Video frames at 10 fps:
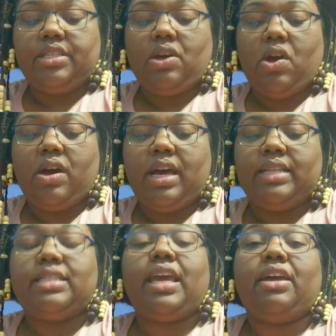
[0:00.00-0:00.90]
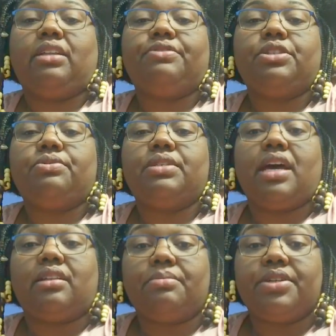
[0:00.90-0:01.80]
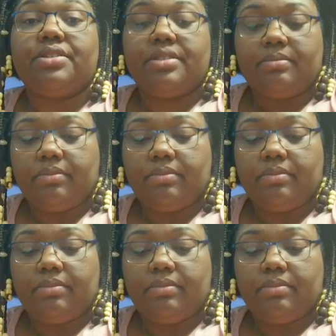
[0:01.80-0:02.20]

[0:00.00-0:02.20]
It's called A Tale of Two Telomeres.